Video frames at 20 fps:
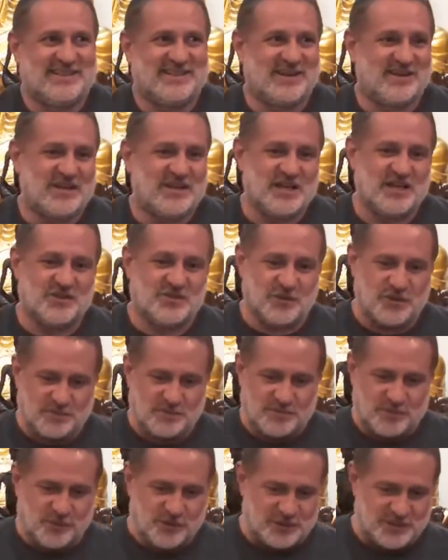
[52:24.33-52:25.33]
Go Intro to
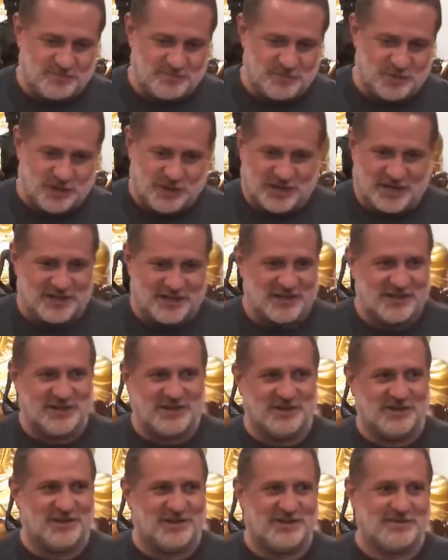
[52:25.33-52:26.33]
Buddhism book, and then
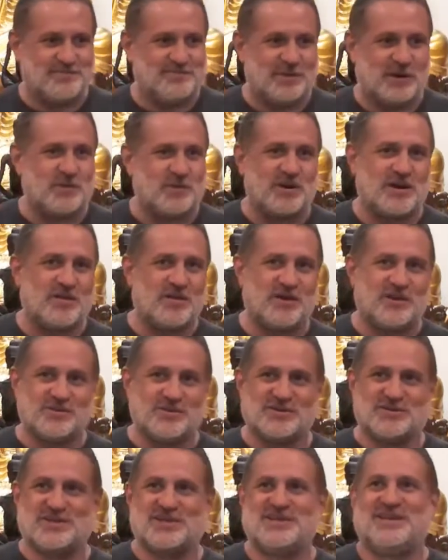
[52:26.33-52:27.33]
you pick one of
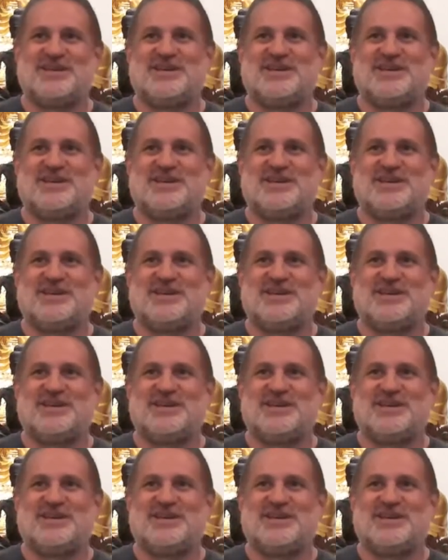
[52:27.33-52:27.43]
those.